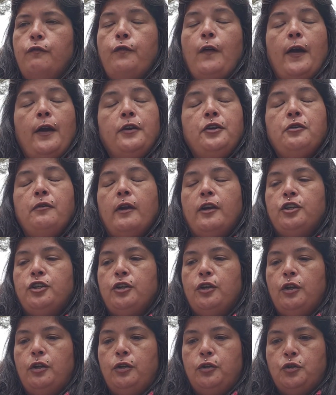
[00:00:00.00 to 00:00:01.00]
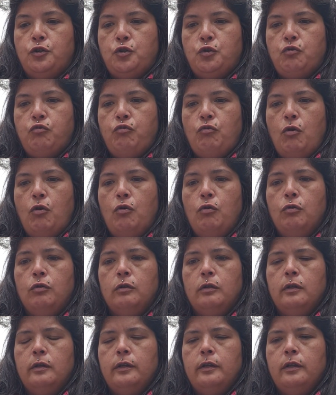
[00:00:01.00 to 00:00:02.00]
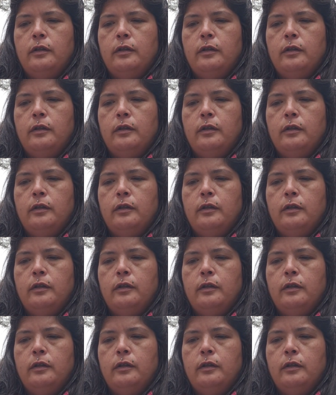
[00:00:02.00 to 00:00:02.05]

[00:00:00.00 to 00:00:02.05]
fire direction control